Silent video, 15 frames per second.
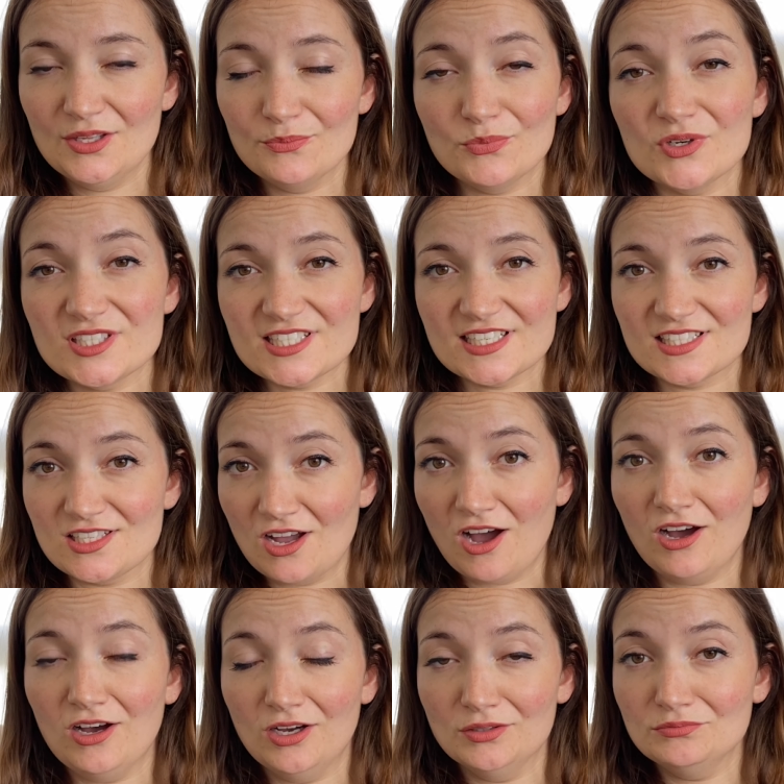Bridges
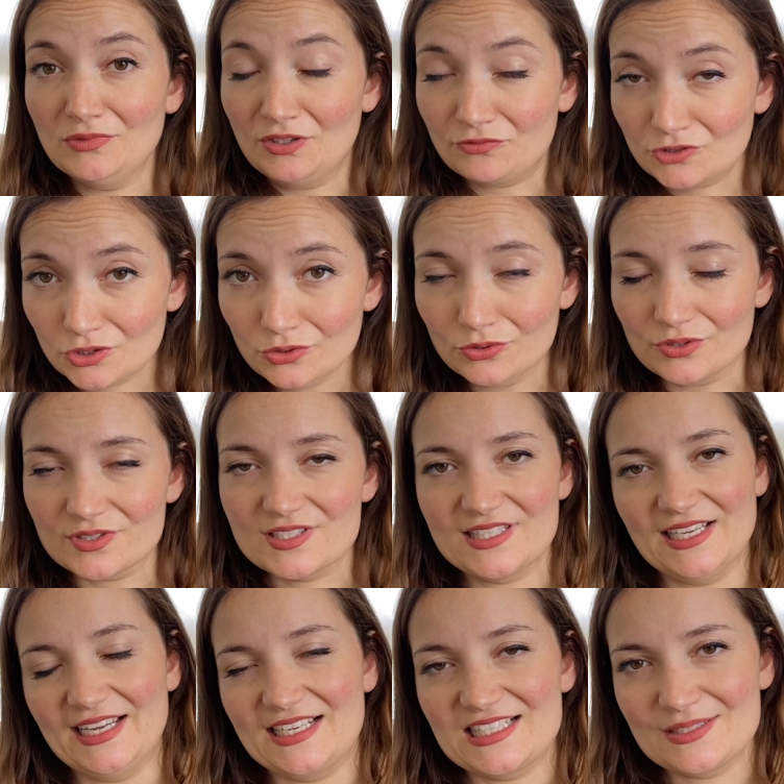are, of course,
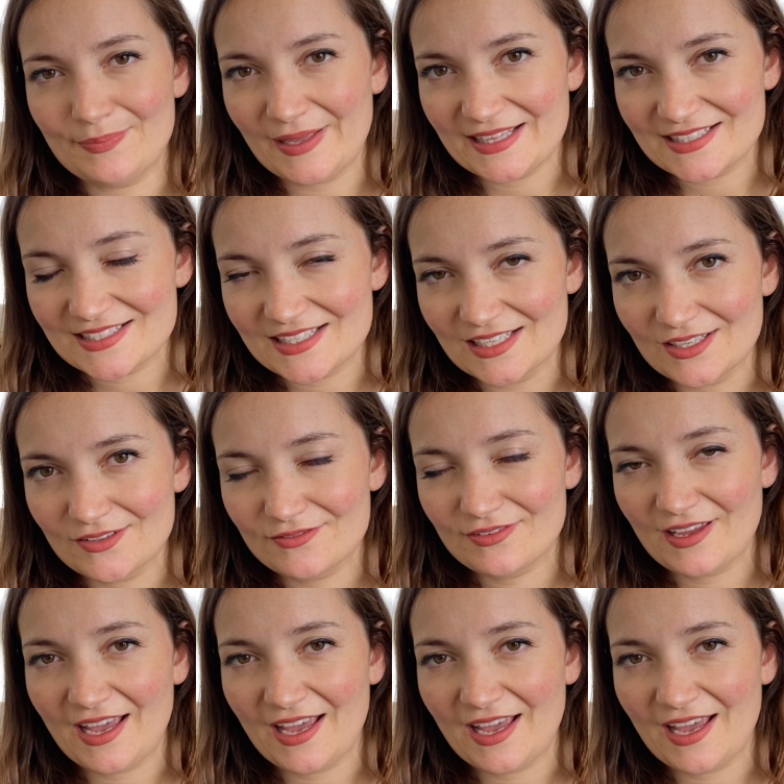expensive,